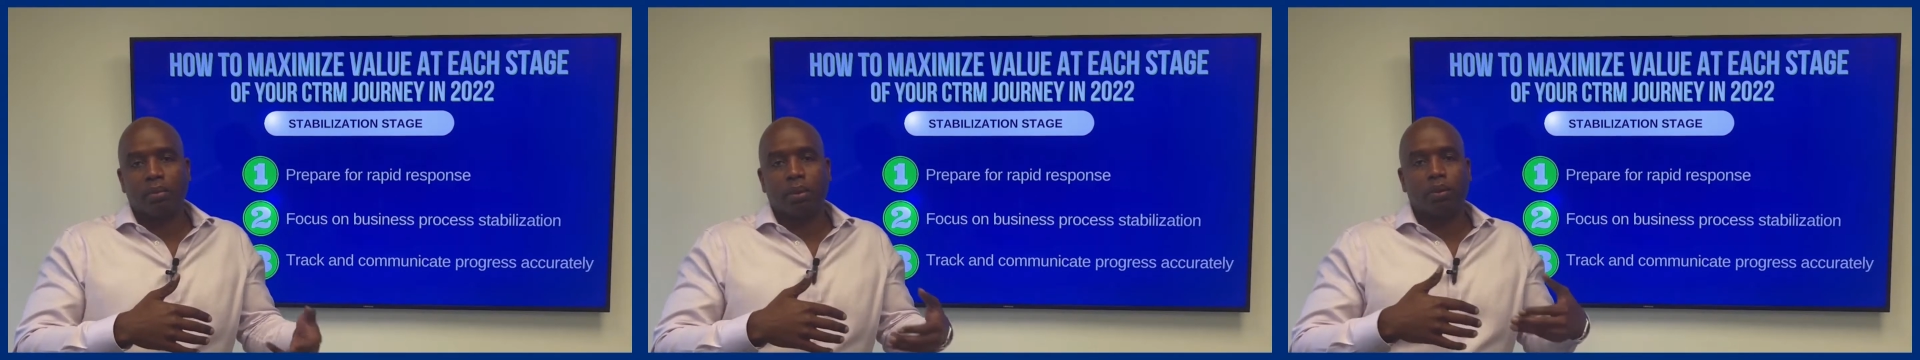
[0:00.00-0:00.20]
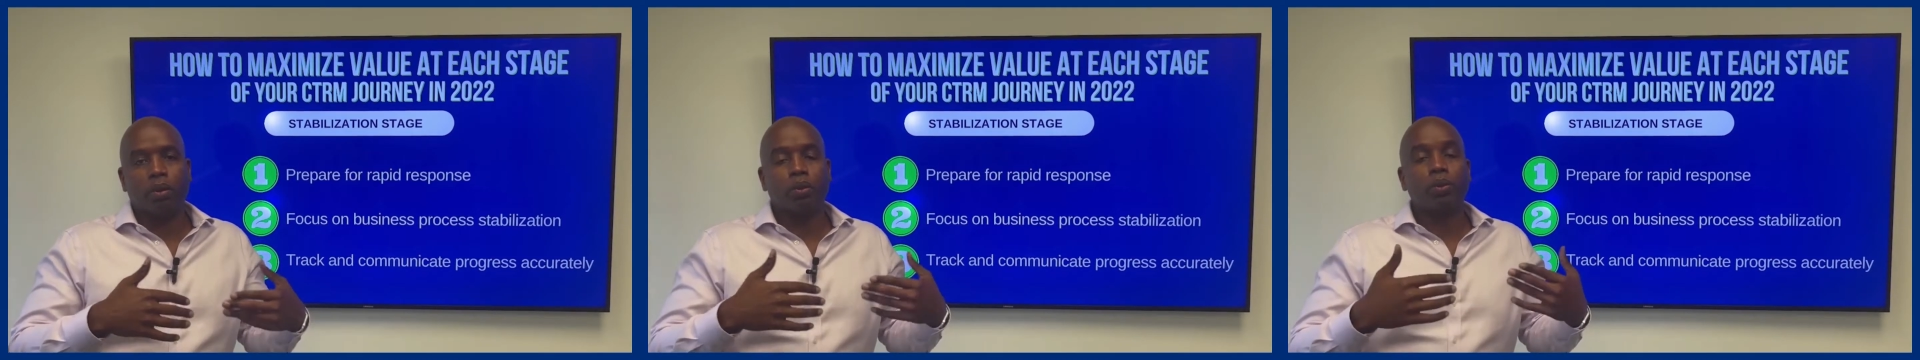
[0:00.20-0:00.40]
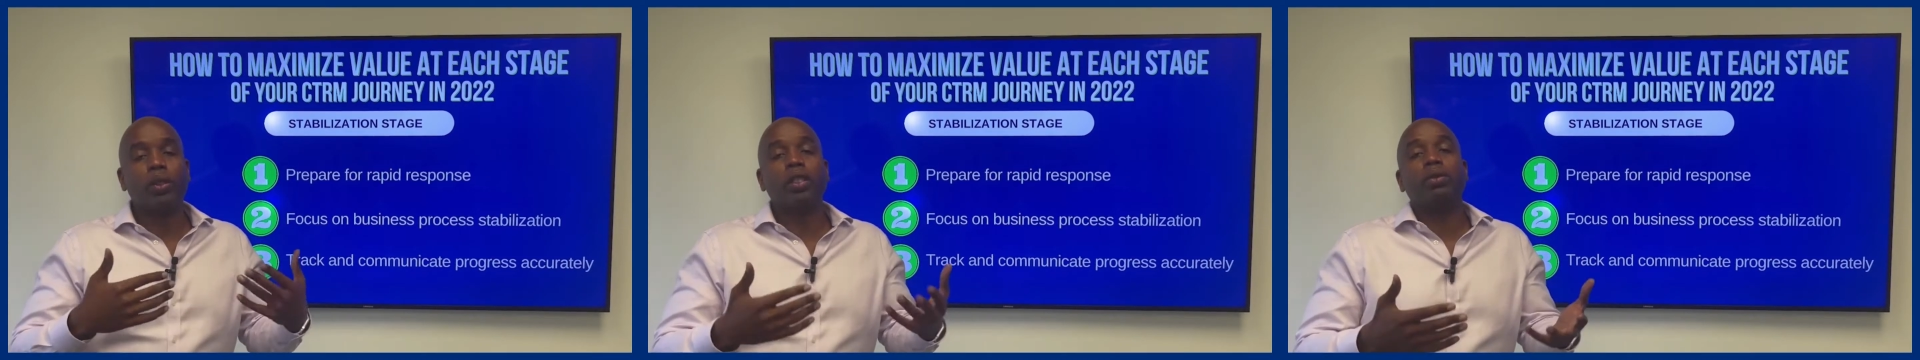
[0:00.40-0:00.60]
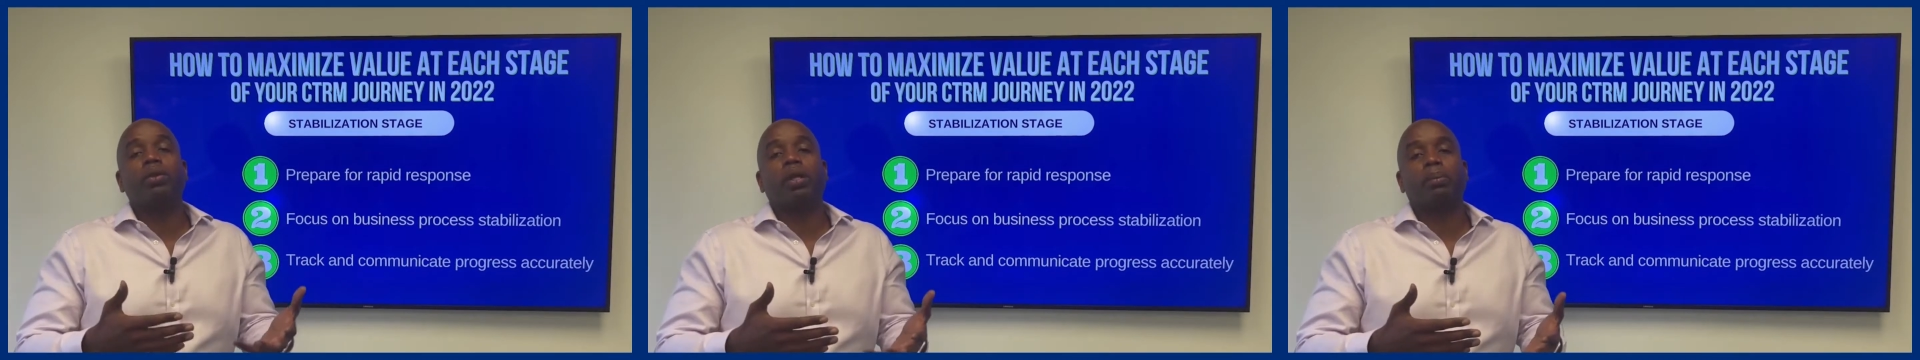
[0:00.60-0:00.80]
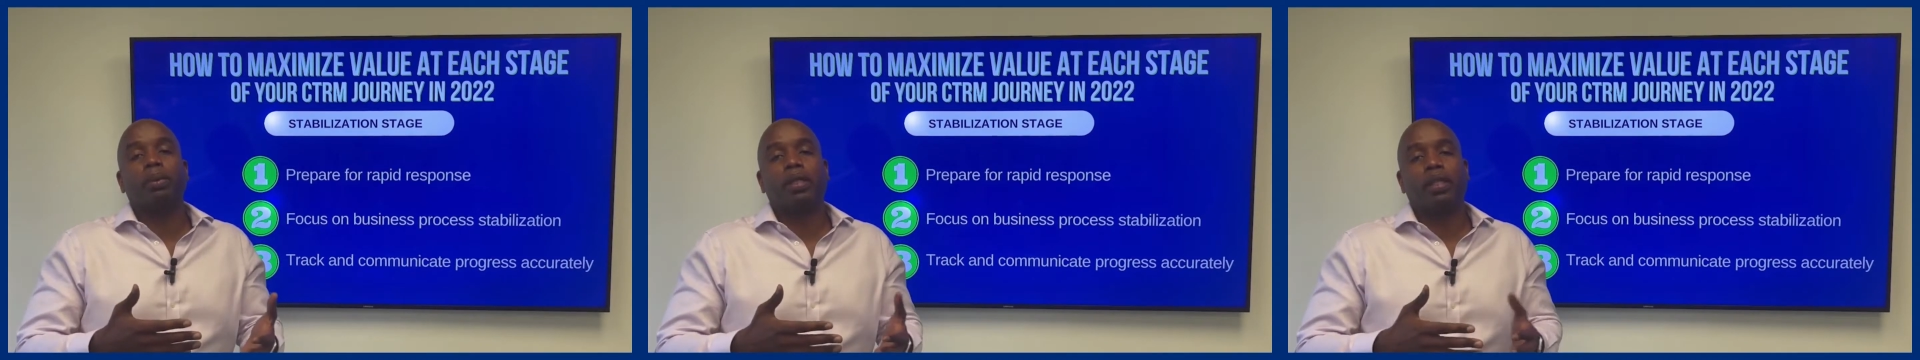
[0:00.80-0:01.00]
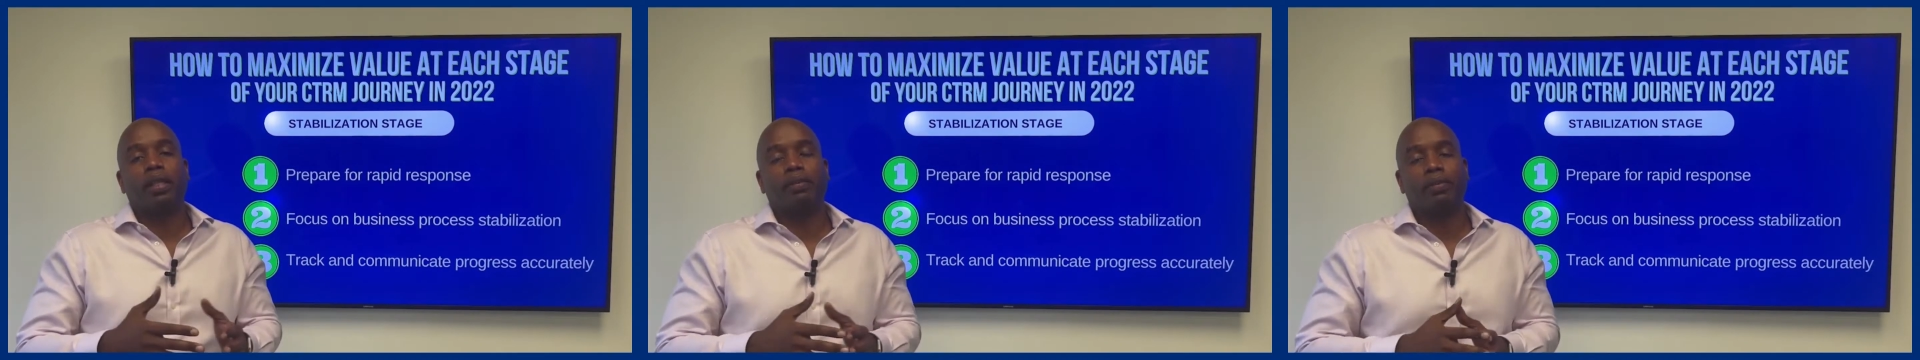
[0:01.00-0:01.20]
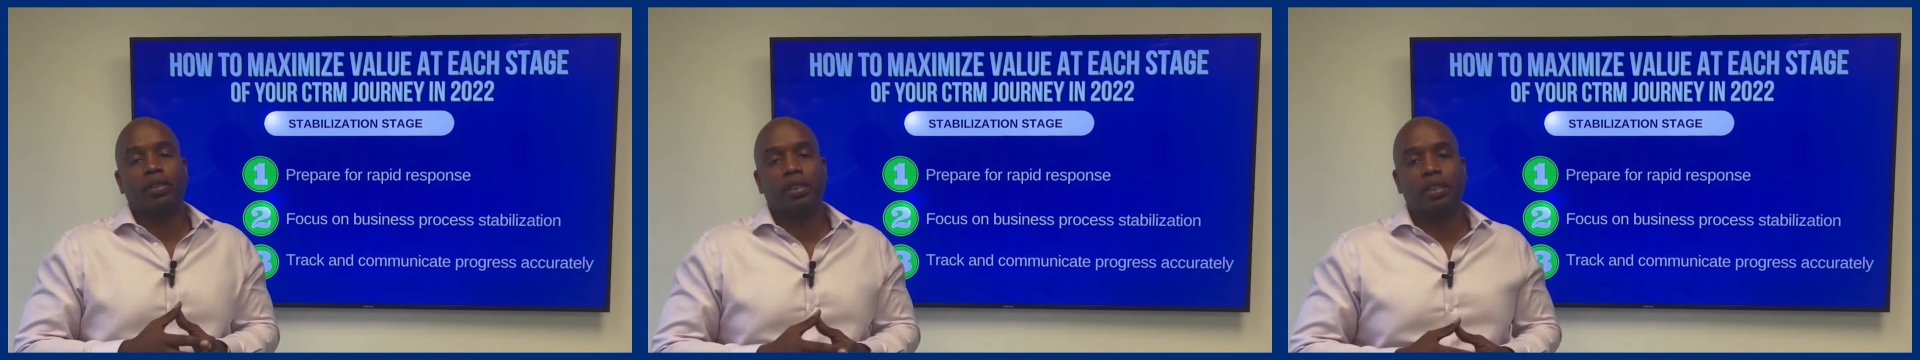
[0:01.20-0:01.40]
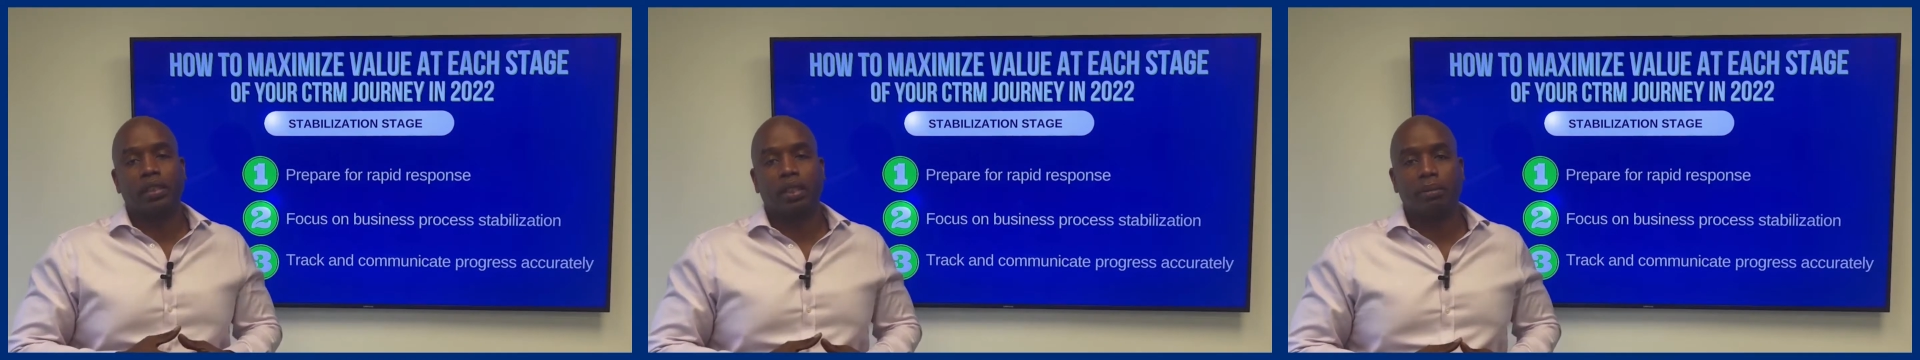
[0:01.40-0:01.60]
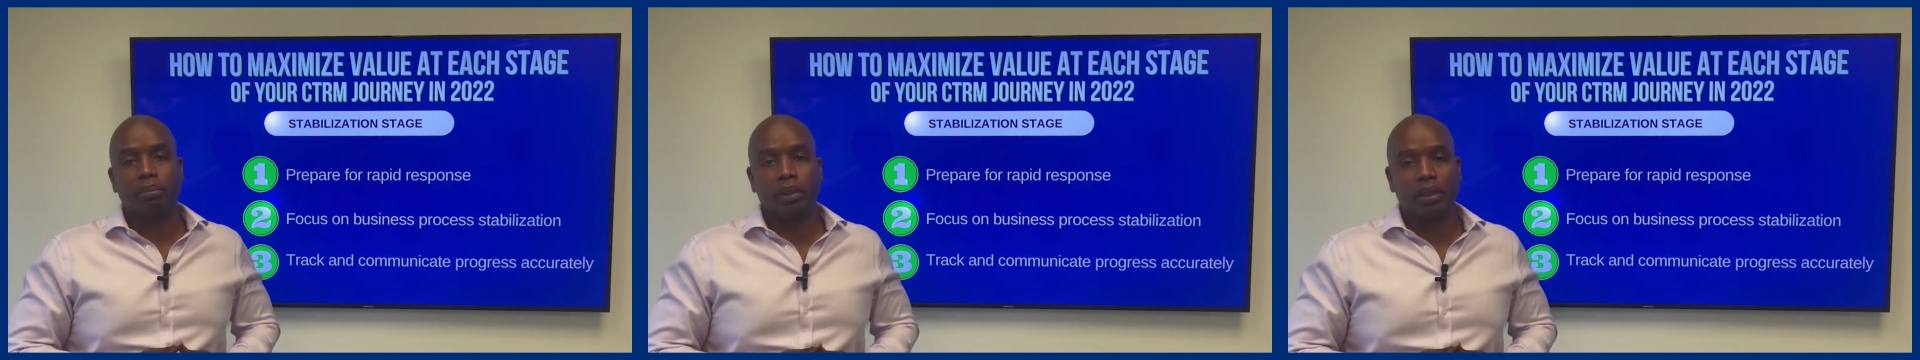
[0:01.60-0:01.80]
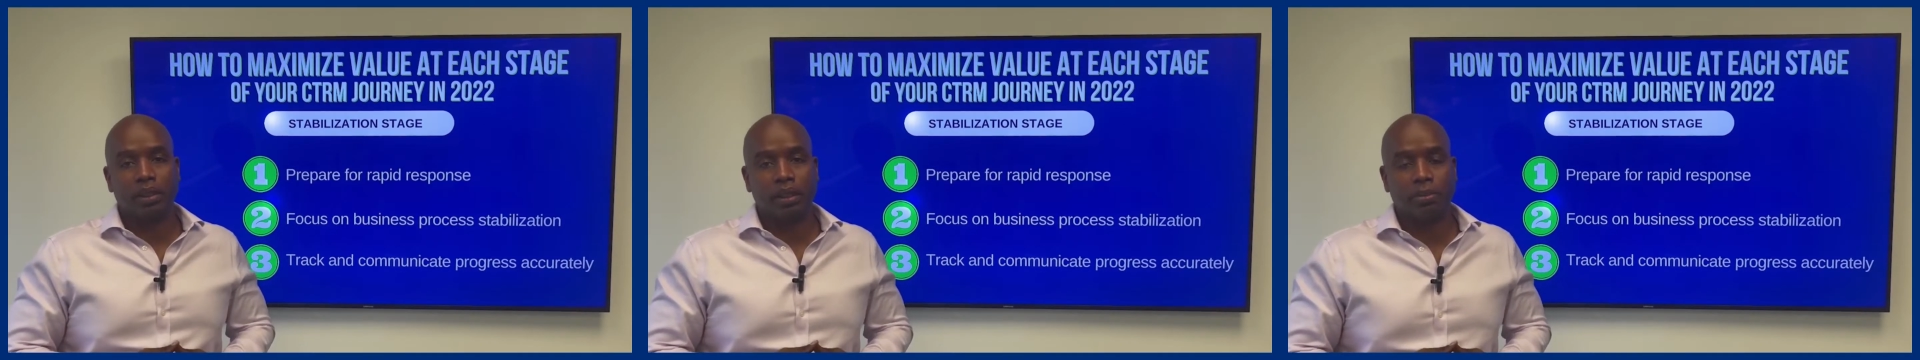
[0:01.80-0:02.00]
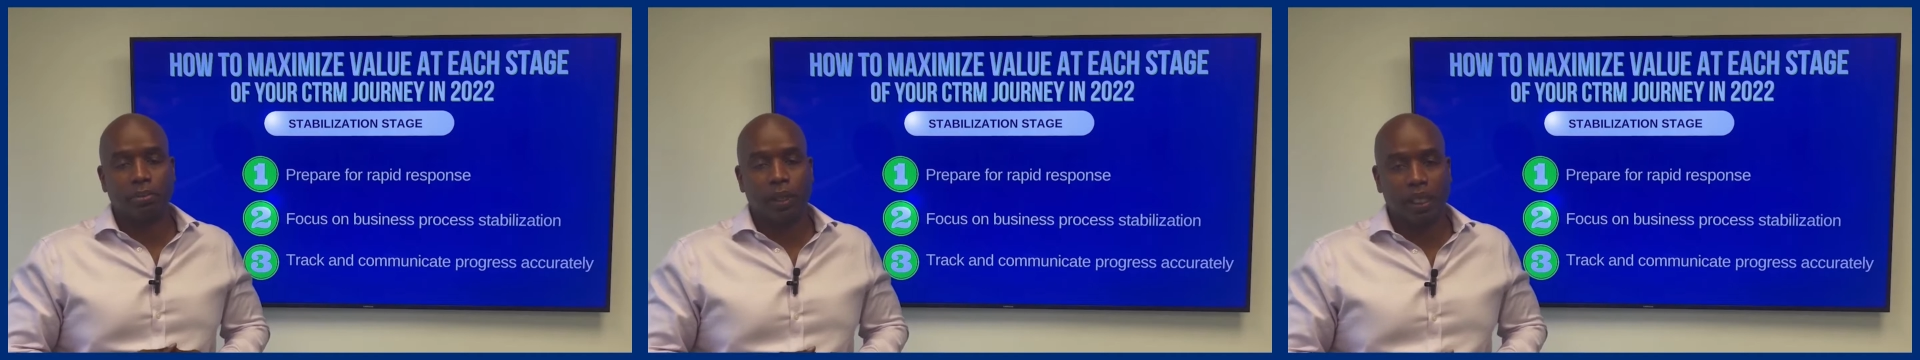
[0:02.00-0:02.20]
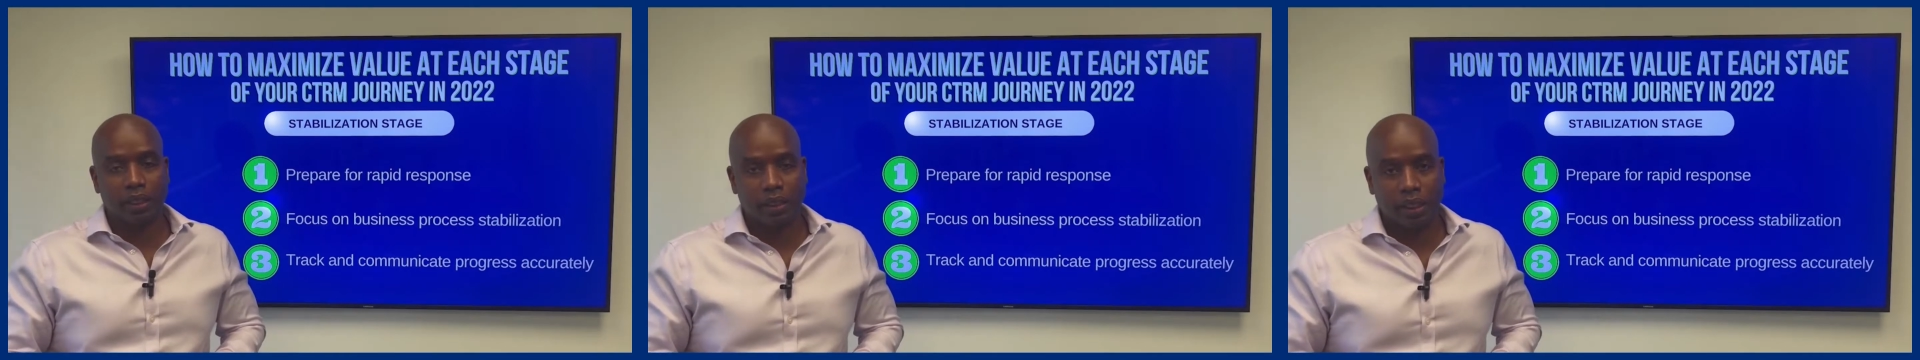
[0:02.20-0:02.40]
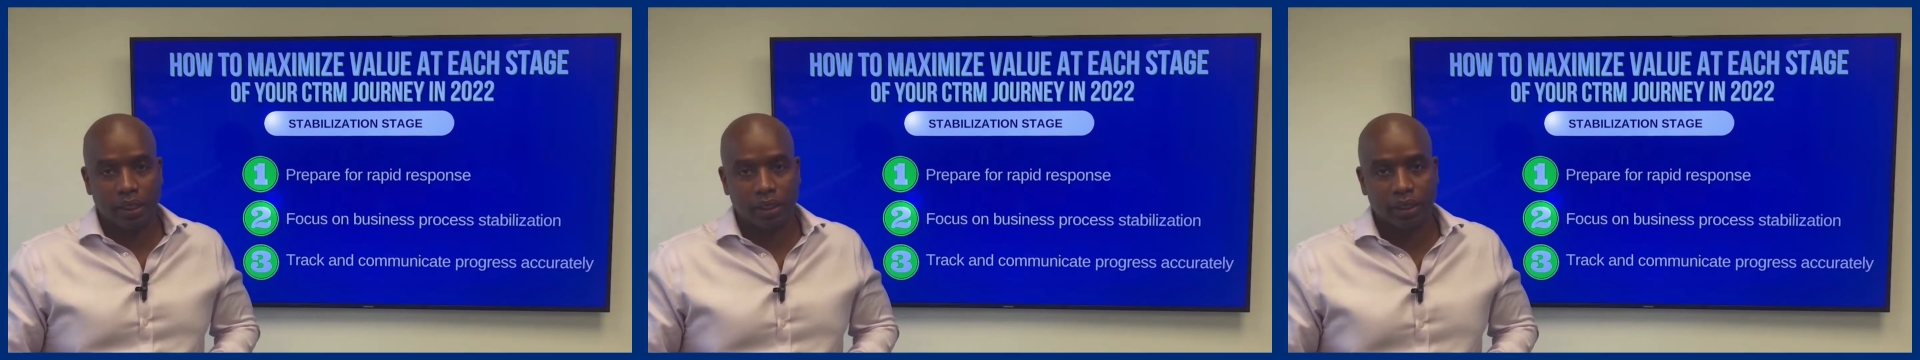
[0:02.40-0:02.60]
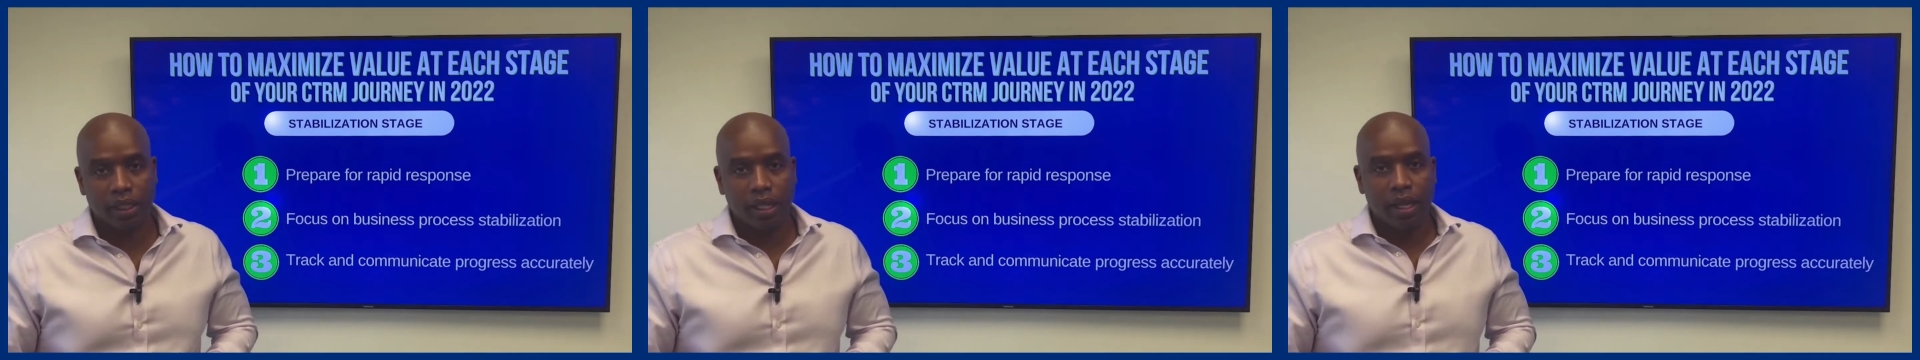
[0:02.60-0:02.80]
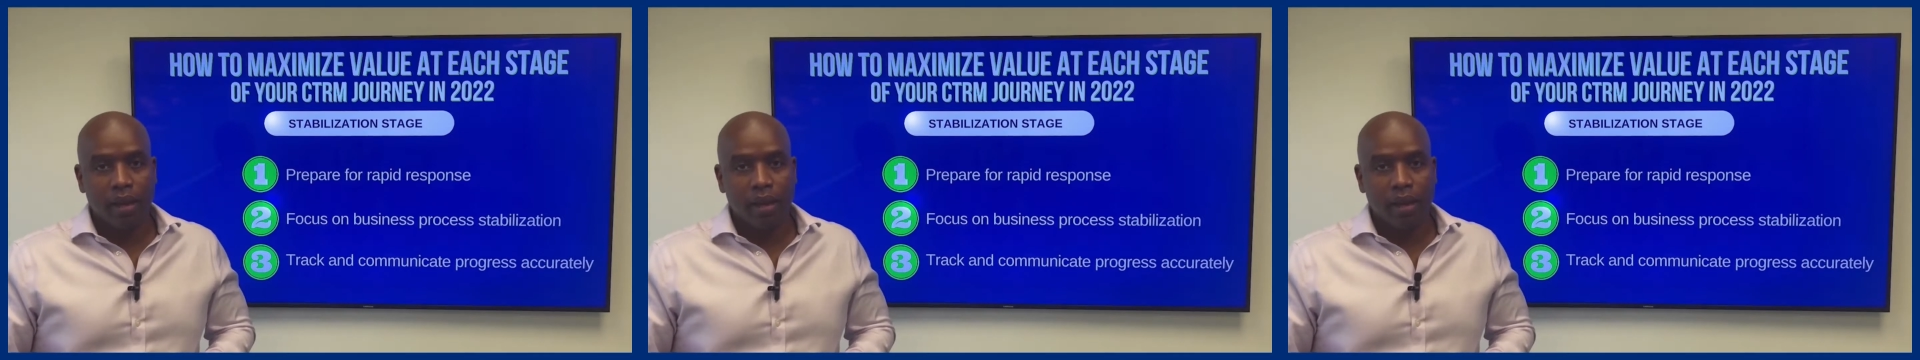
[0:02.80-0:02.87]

but we really want to put an emphasis on business process,